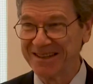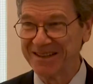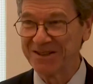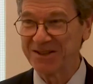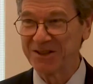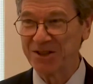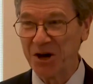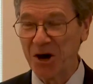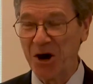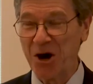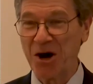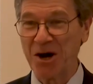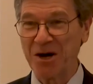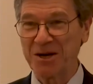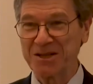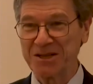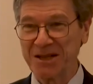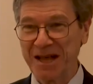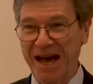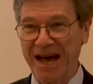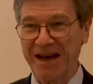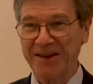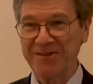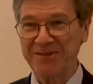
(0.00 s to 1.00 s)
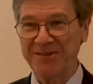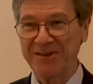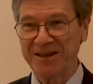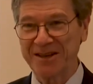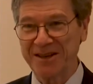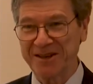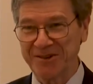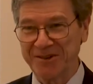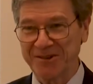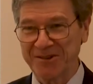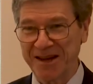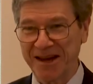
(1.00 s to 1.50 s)
long-lasting
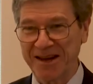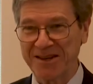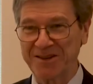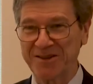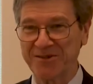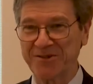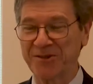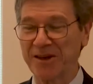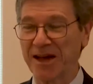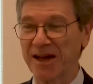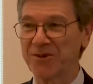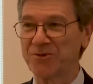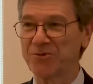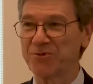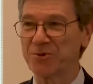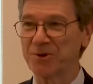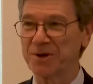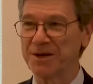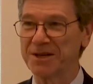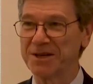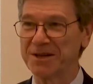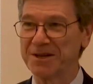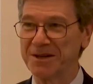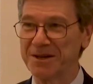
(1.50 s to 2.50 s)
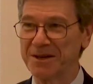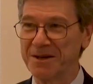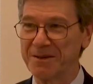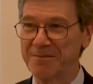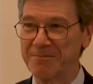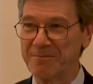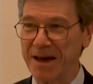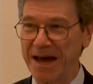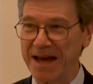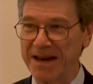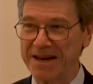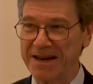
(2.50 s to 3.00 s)
insecticide-treated
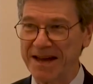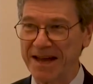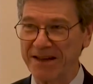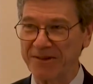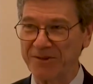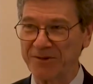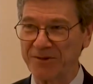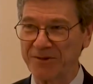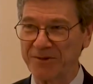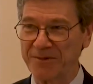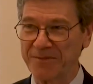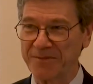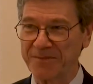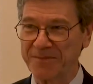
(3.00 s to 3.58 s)
bed nets."